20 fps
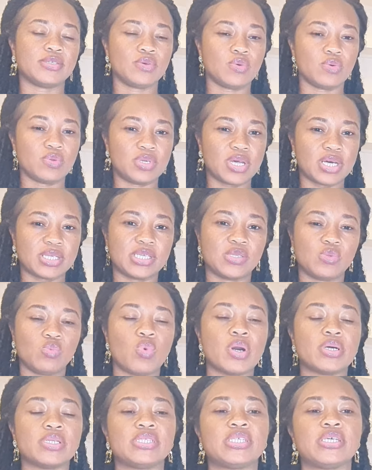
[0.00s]
So that is
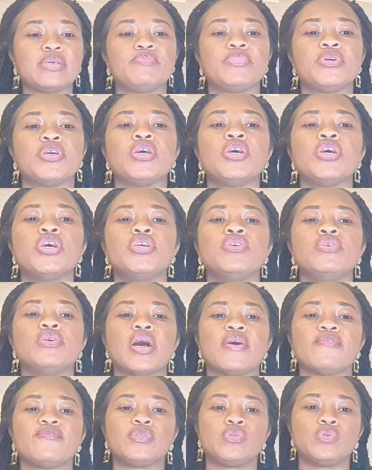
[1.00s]
one tip you
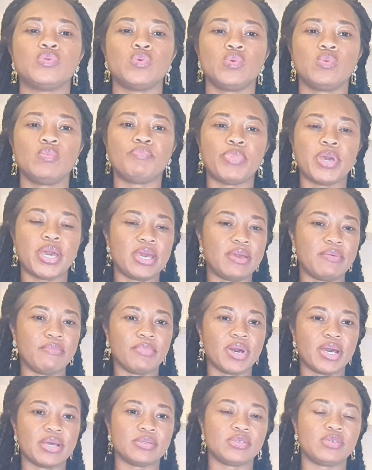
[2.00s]
have to bear in
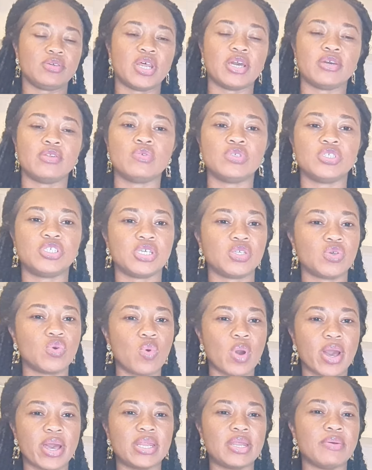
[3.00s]
mind, so that you don't just
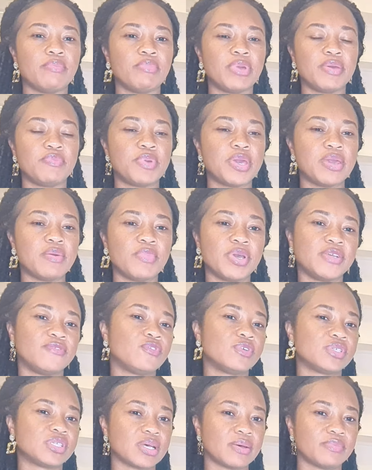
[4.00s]
go ahead and make payment
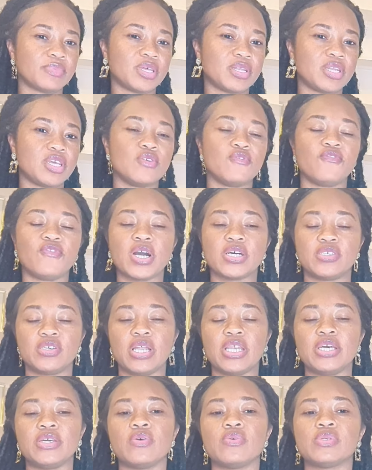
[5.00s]
for something you've
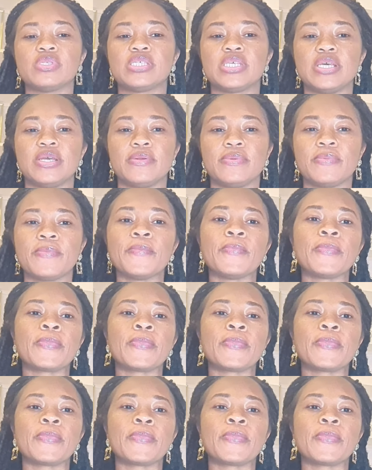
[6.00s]
actually not seen.